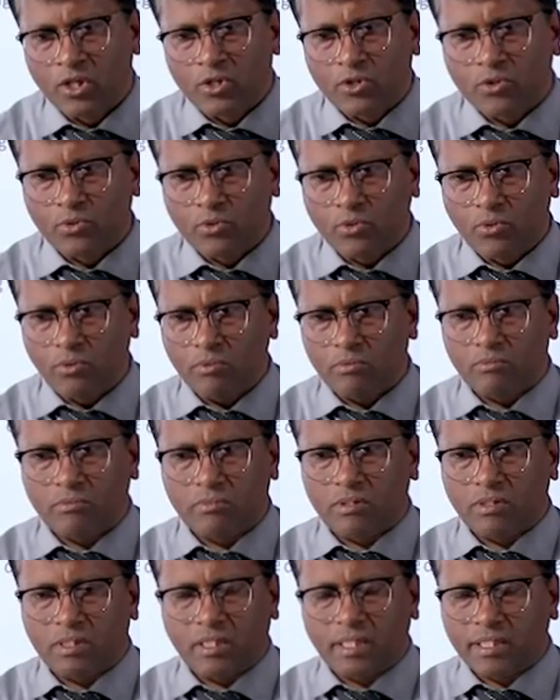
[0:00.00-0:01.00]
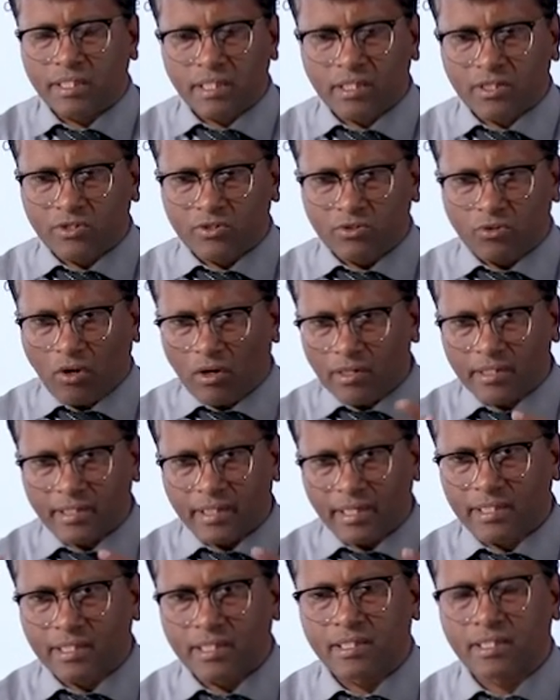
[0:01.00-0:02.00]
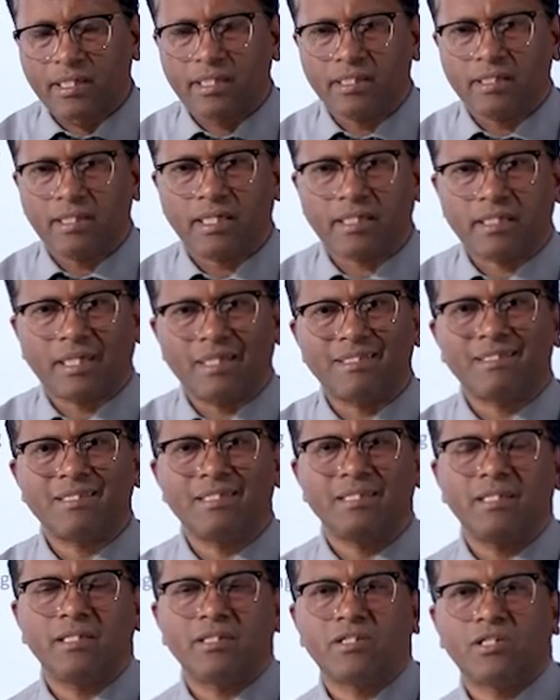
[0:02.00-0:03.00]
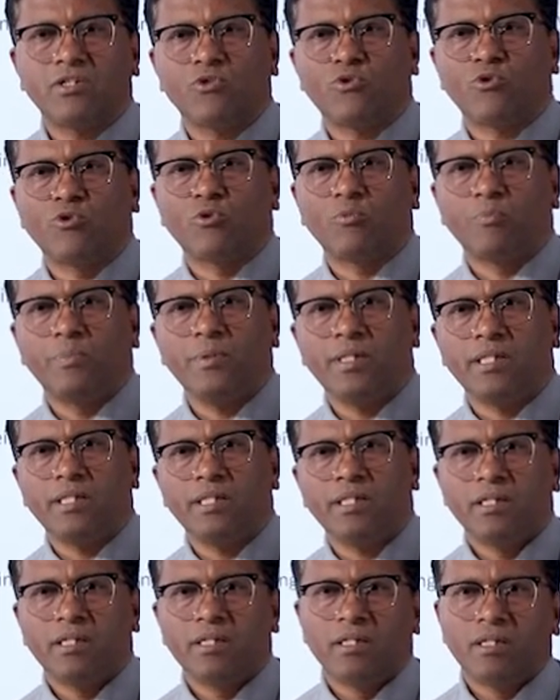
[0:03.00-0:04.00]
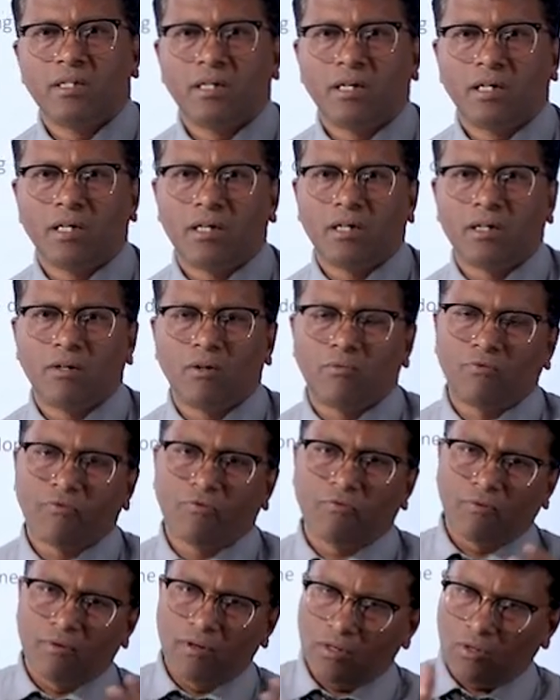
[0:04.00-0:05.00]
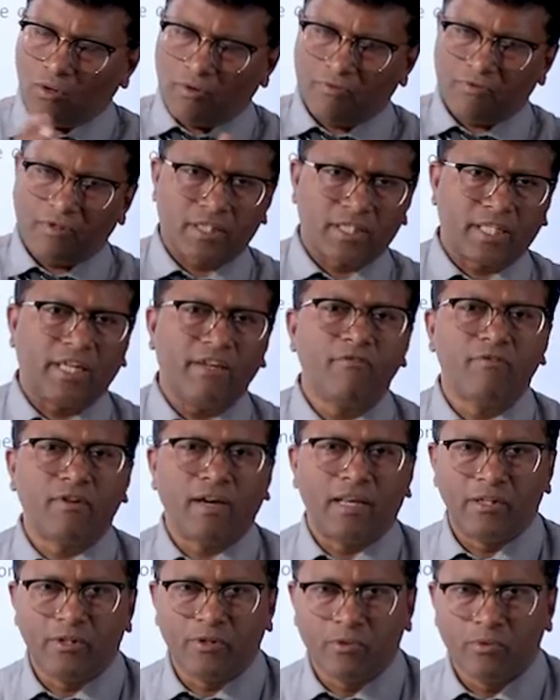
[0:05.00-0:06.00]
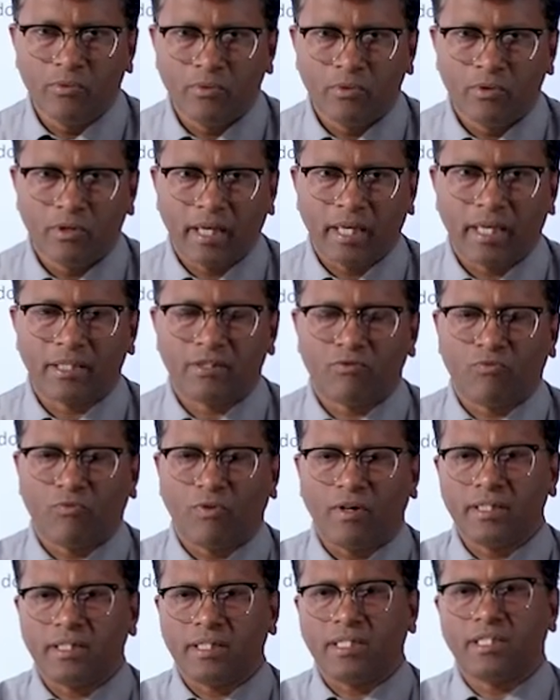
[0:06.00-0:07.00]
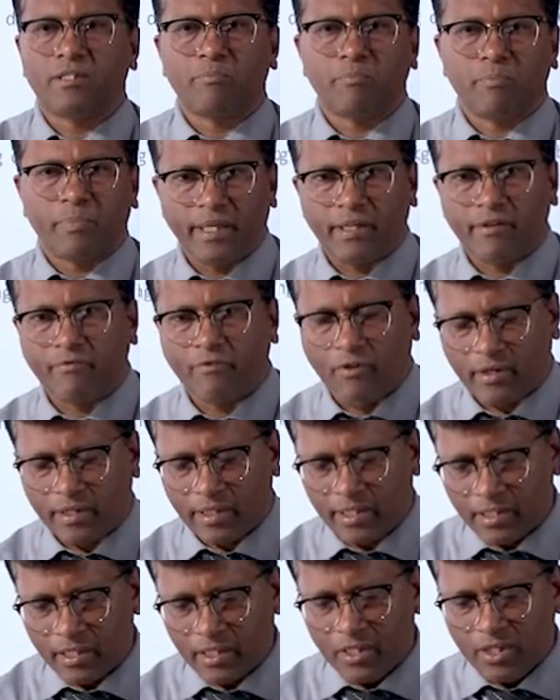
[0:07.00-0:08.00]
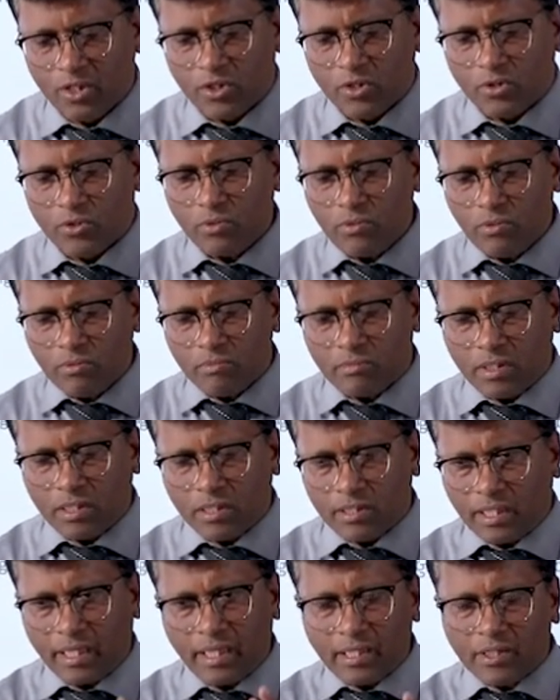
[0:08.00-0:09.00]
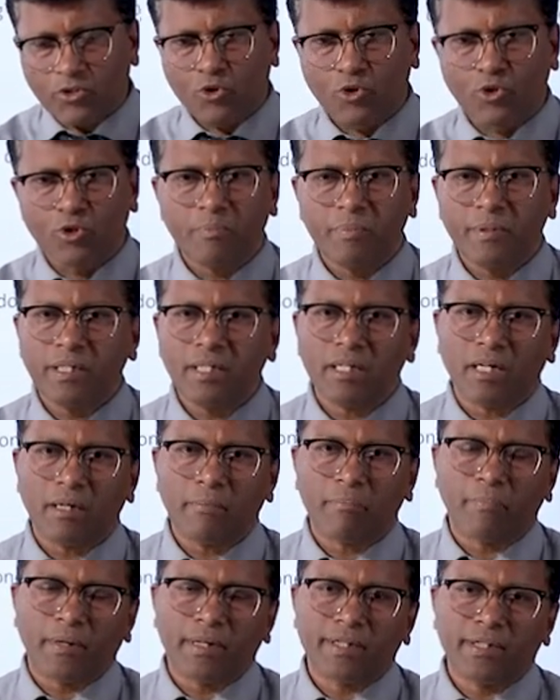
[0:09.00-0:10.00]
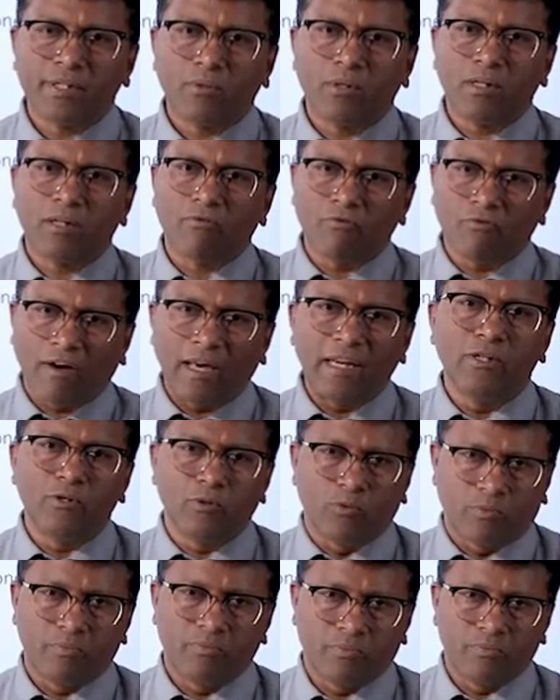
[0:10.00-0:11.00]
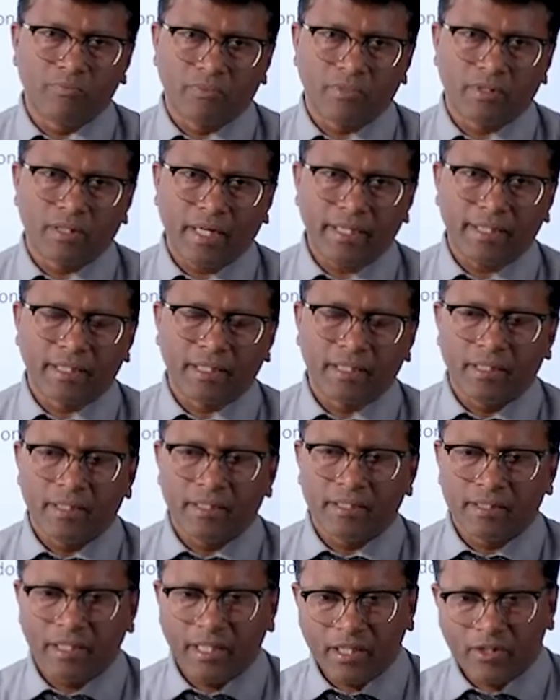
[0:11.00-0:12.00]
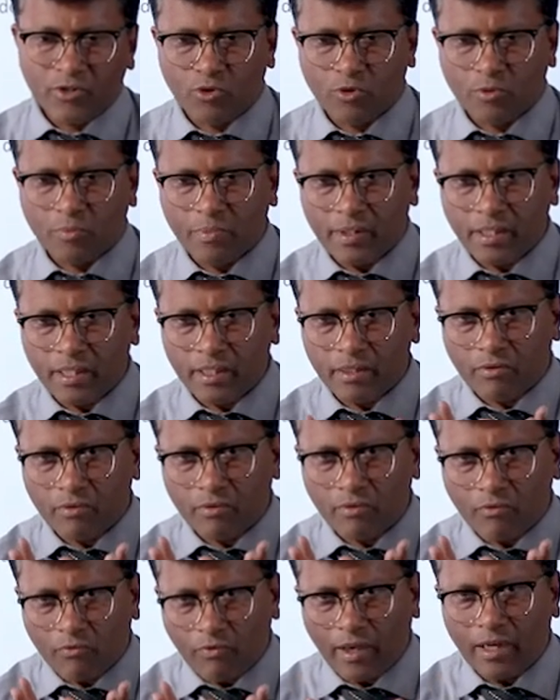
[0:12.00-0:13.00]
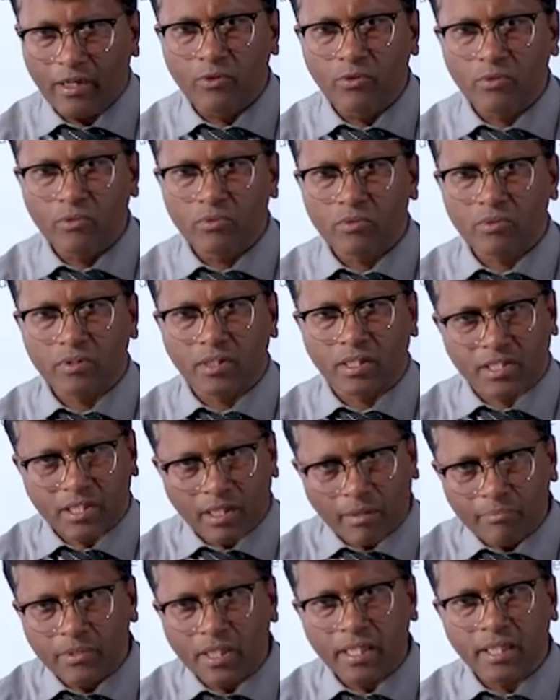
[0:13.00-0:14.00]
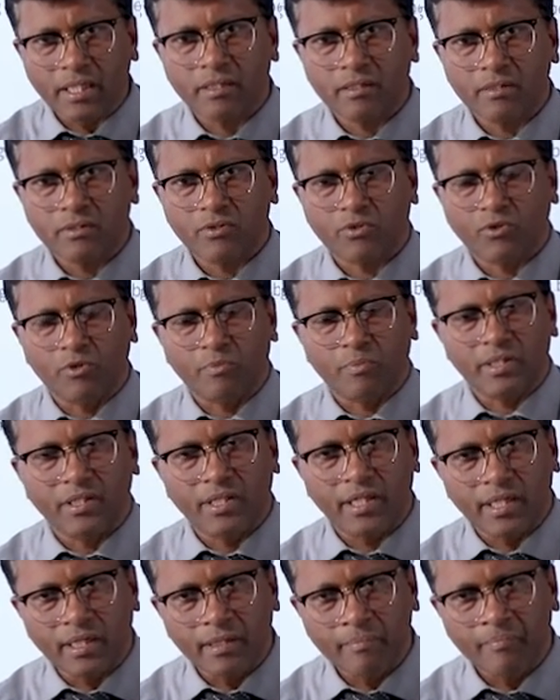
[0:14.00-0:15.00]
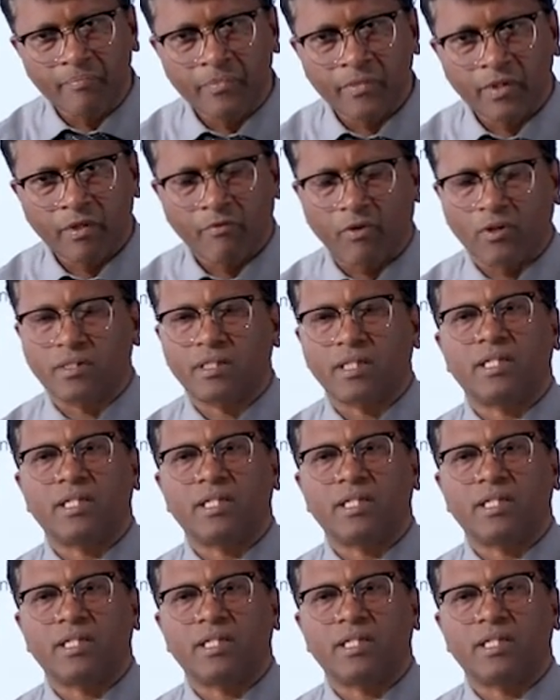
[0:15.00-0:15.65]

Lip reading: So it is not necessary that consideration should be of the same value as one is paying for it. So there should be a particular value, right? There should be value, the something should be there for the